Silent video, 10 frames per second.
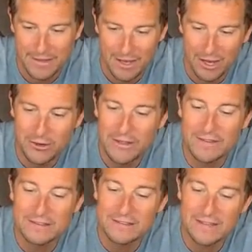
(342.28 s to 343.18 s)
Only
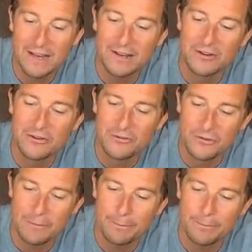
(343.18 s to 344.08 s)
the sullen
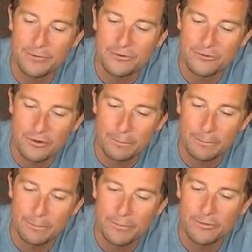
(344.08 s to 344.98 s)
drip, drip,
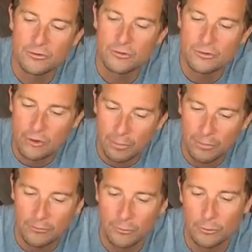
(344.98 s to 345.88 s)
drop
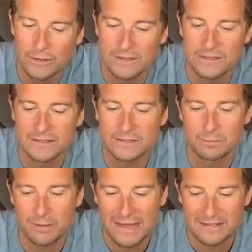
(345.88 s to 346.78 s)
of water
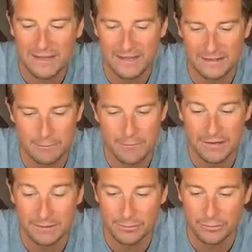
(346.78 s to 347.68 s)
splashing into
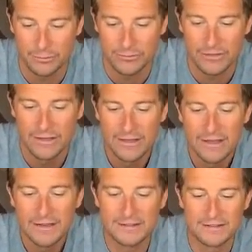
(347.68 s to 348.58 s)
muddy pools
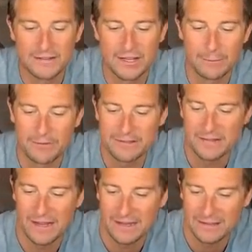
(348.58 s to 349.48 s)
disturbed the
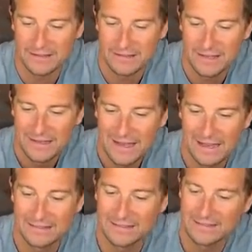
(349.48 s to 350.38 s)
silence.
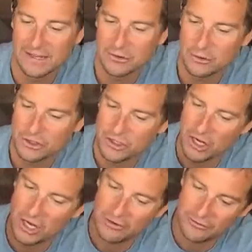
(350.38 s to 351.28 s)
As a single
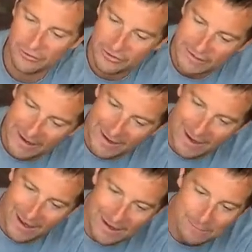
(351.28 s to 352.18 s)
shaft of
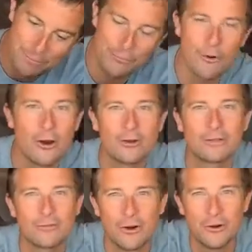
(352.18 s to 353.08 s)
sunlight broke
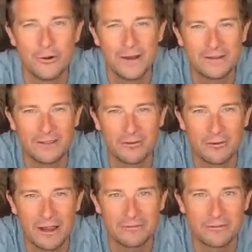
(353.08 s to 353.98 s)
through into the
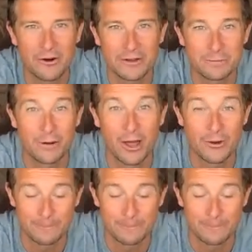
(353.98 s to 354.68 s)
rainforest below.